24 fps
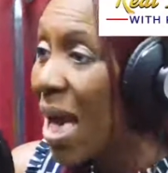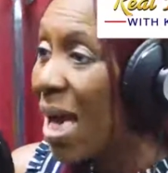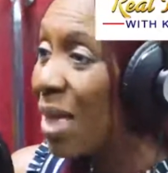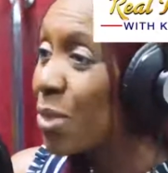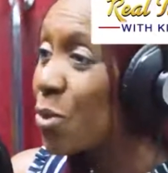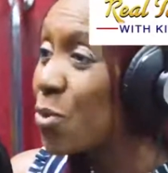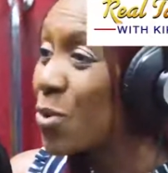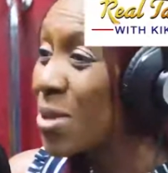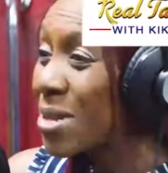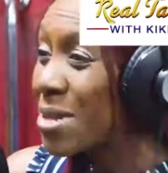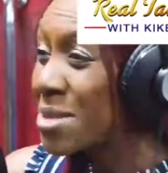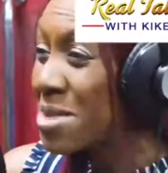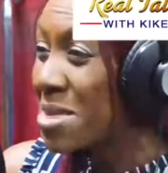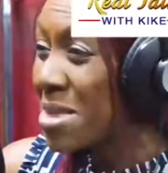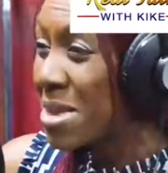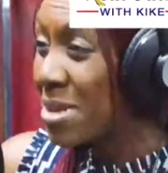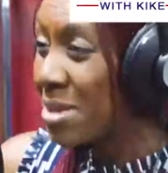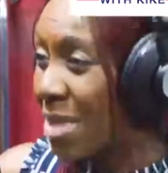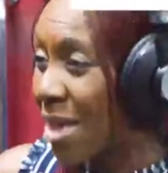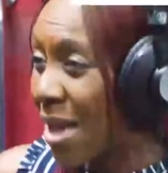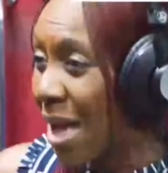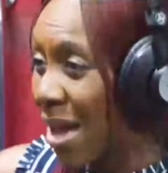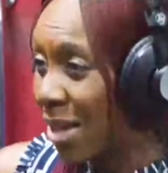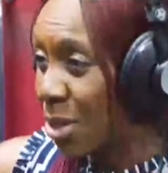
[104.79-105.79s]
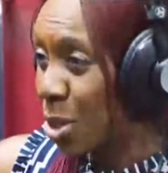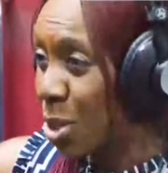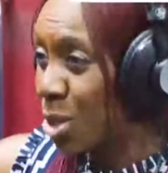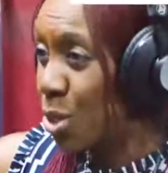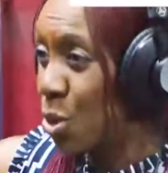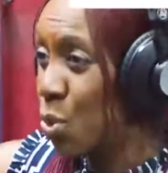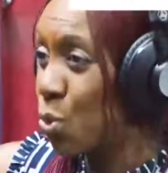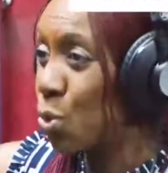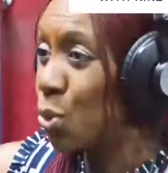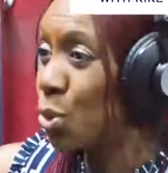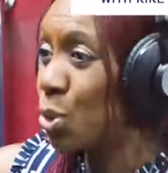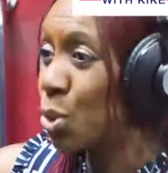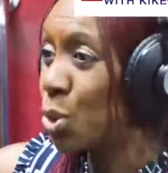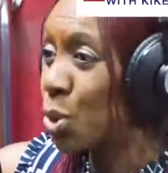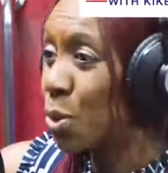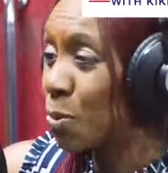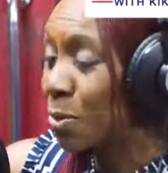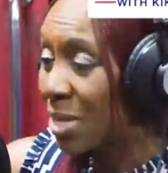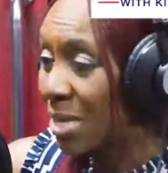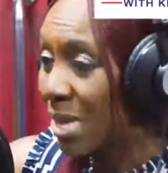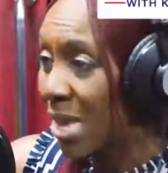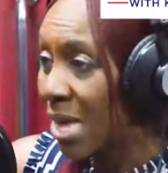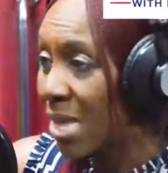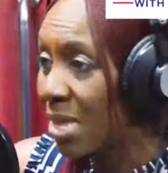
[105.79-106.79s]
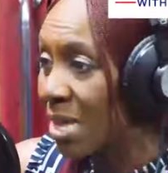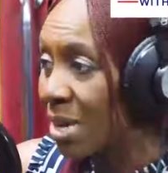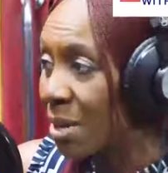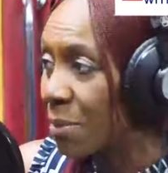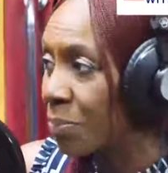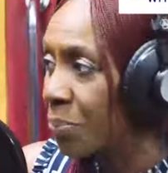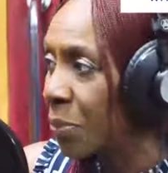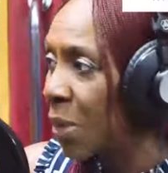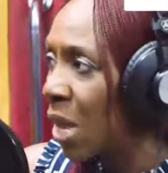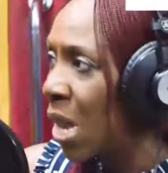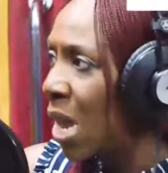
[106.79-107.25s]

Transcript: And those are the things that actually hold you up together.